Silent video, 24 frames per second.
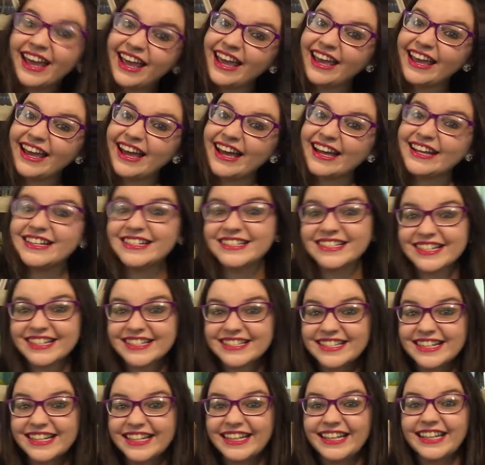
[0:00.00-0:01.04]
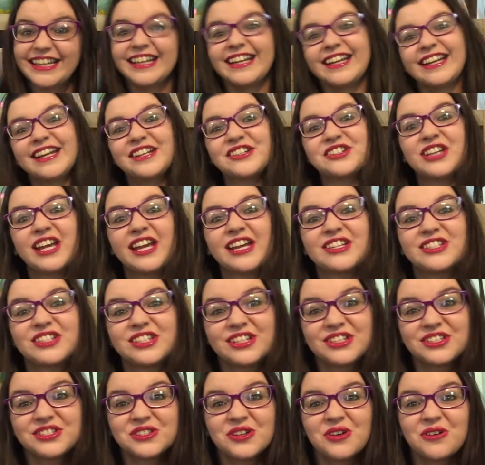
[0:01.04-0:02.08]
Hey guys, it's Nikki, an education
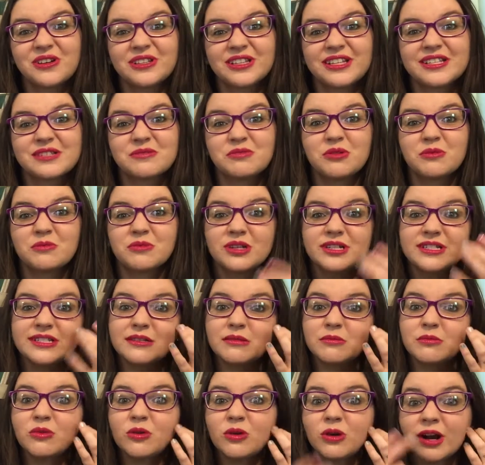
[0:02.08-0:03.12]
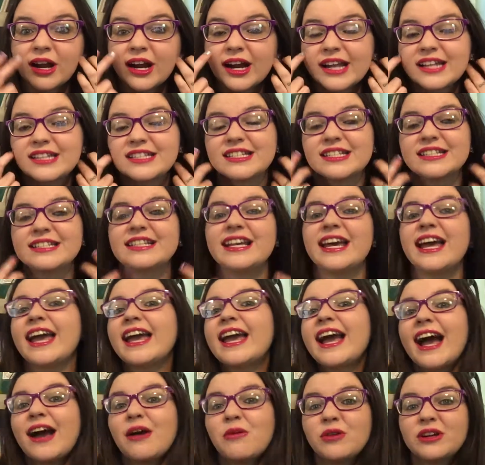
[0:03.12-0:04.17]
consultant with Us Warm Books and More, and
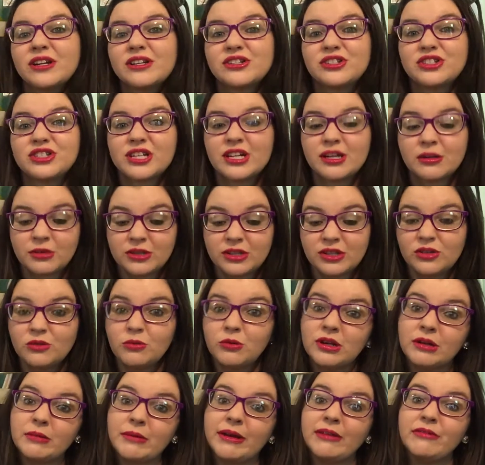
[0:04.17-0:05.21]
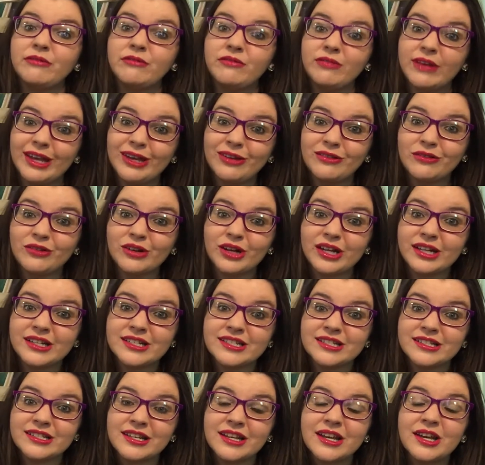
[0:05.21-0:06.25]
today I want to share with you one of my favorite
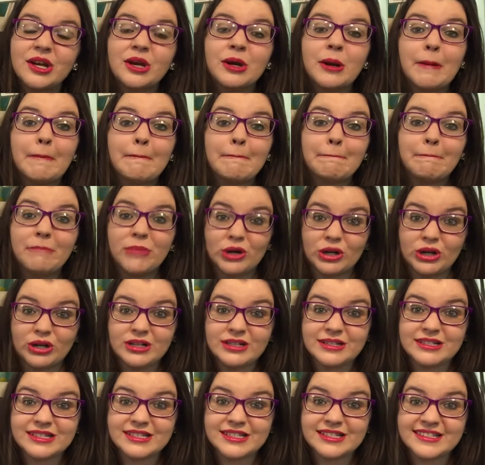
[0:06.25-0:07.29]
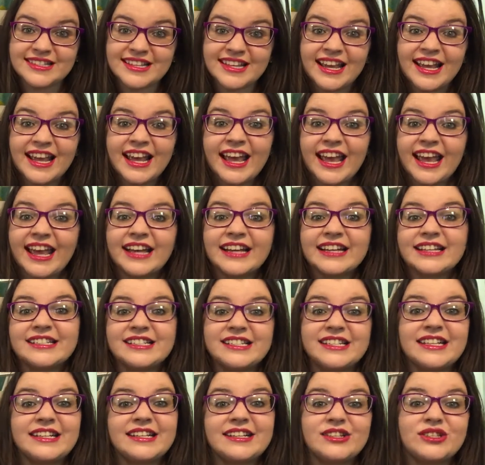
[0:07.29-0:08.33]
books
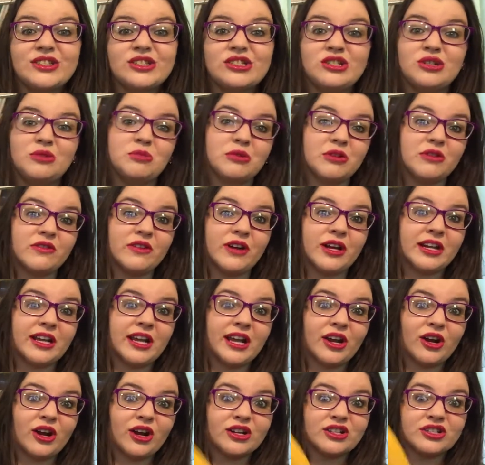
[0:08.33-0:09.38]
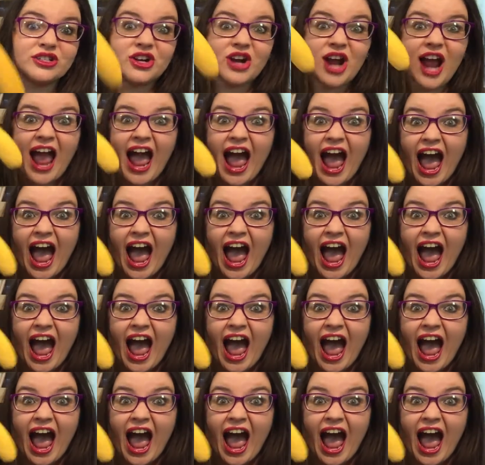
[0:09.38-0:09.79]
and its super fun character.